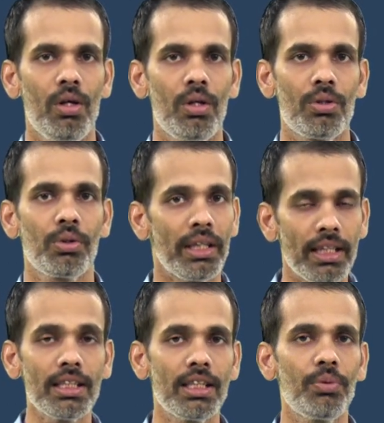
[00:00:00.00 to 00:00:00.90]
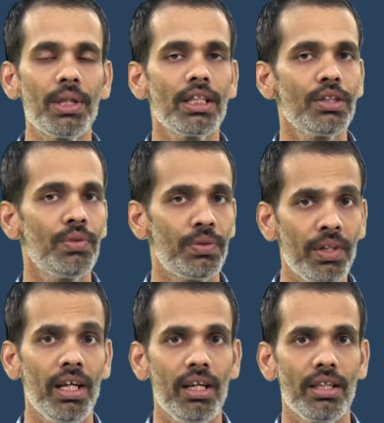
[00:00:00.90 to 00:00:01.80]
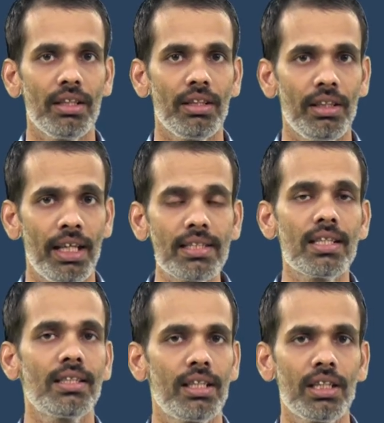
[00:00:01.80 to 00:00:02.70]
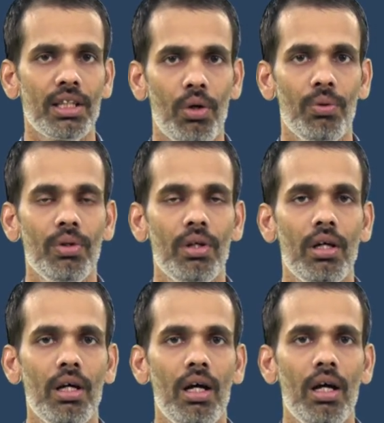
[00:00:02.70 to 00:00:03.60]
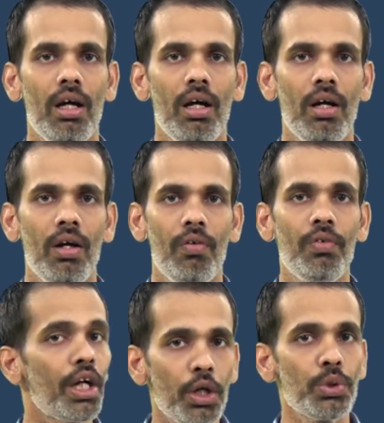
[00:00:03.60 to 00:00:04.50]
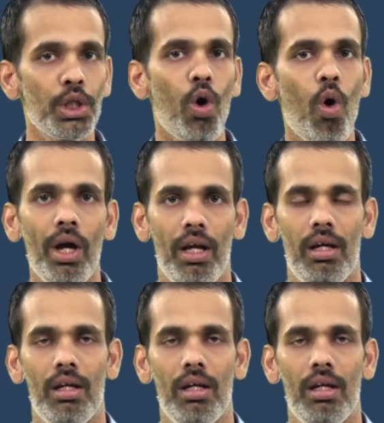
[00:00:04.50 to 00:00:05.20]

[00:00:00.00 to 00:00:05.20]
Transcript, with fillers: So, in these situations which we discussed just now, we are using oil